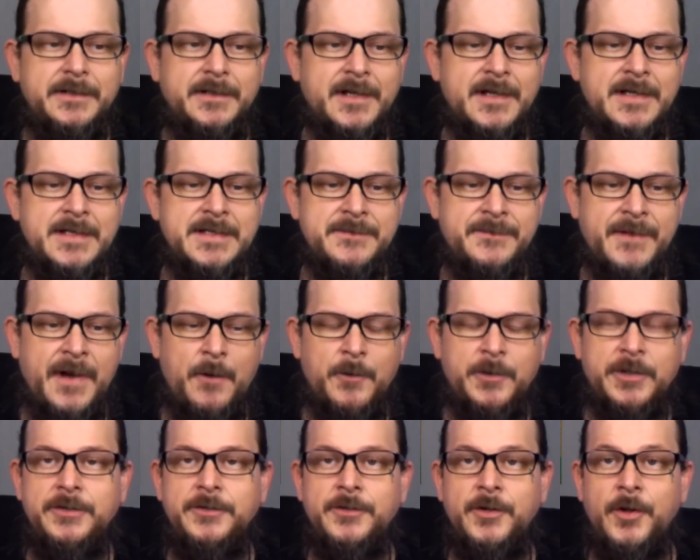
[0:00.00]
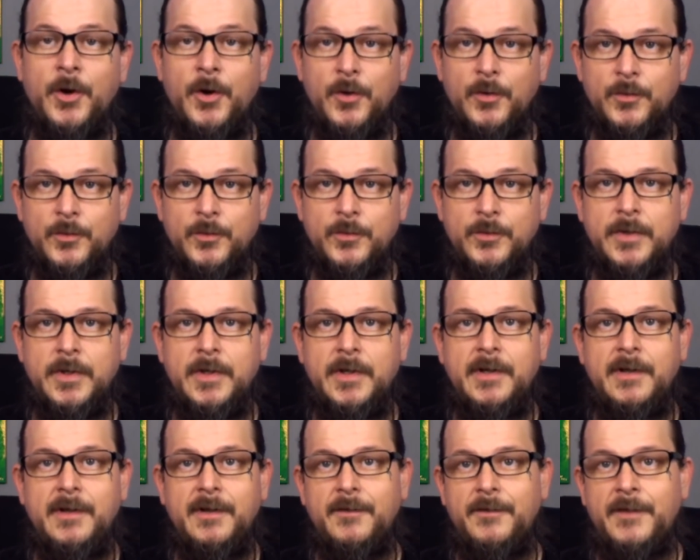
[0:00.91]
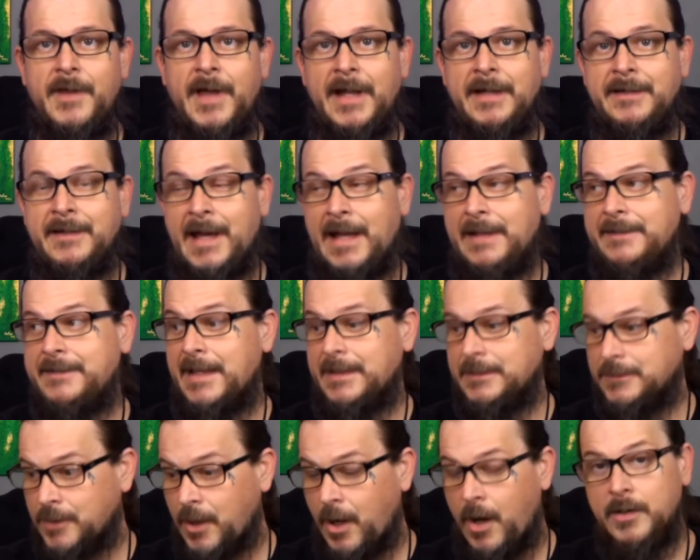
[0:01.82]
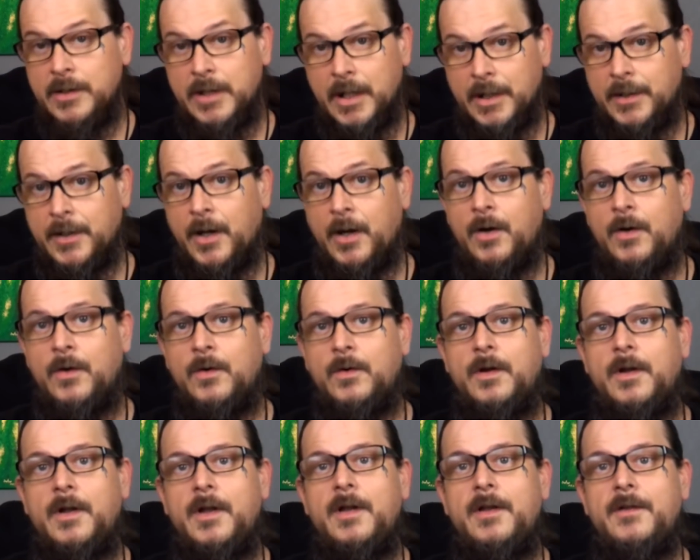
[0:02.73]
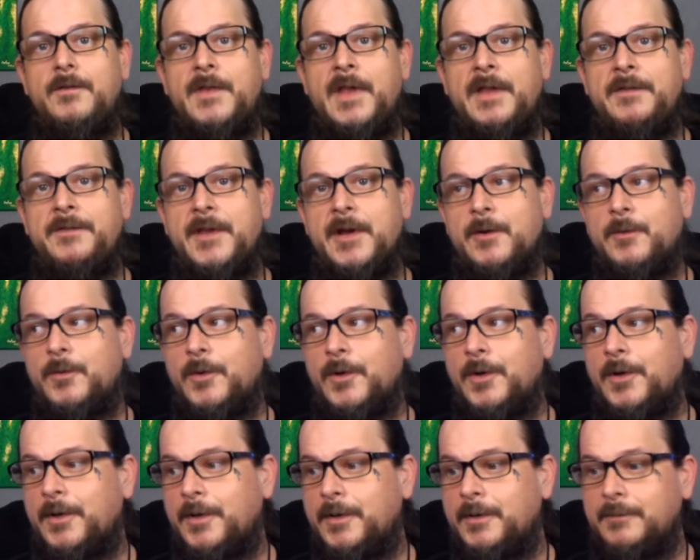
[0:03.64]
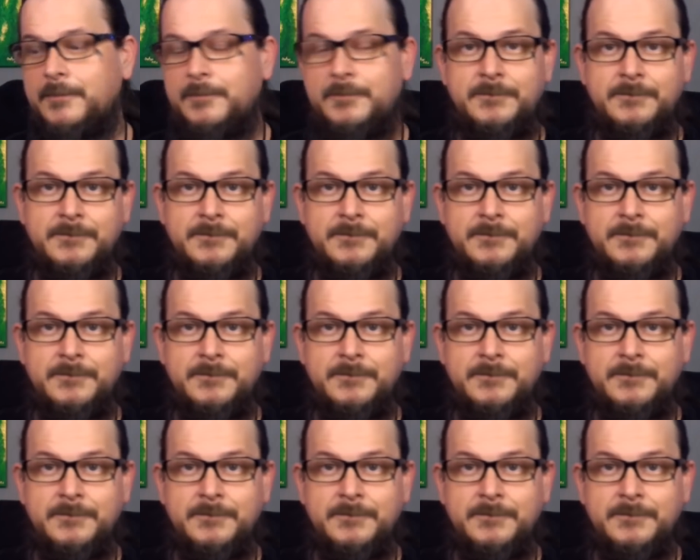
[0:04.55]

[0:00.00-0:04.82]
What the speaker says: Because if I would have known that not that long ago that there were